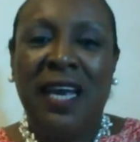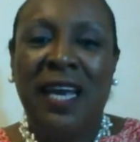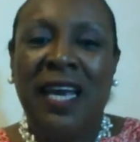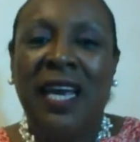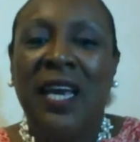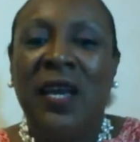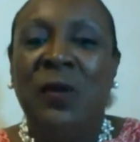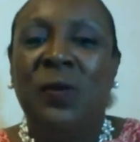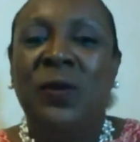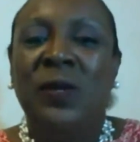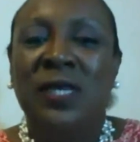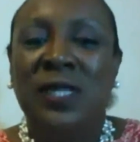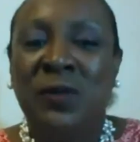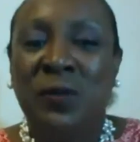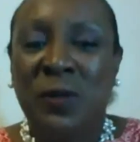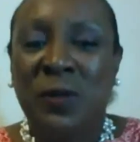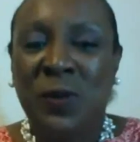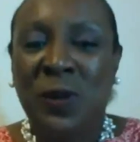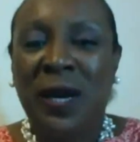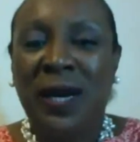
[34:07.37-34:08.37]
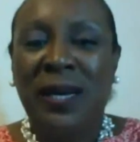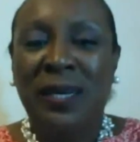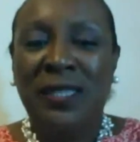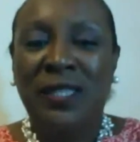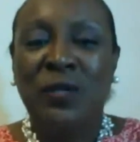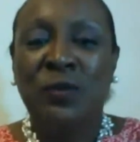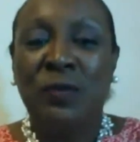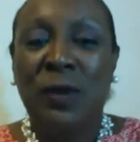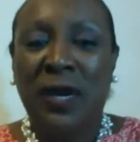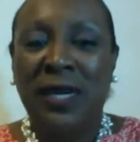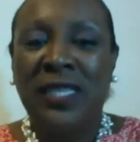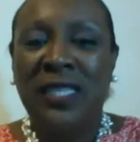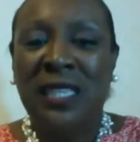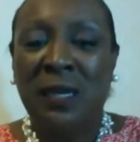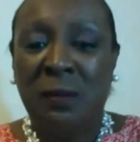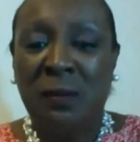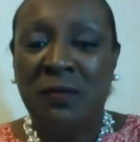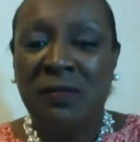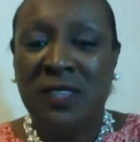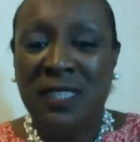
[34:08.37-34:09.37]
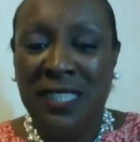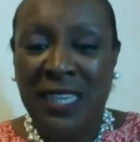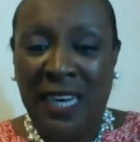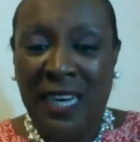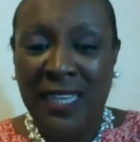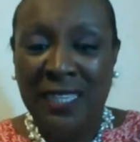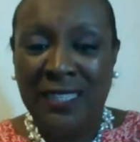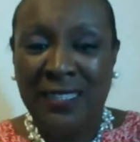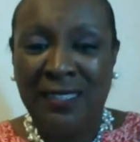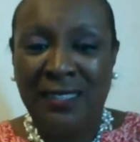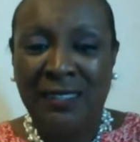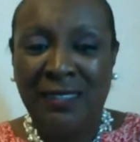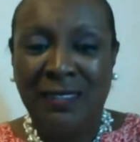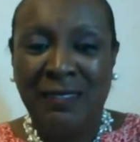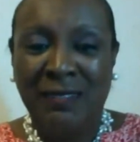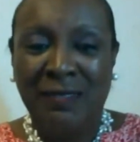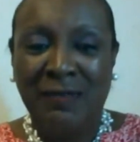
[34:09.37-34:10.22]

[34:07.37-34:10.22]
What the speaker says: he was required to write some of the text,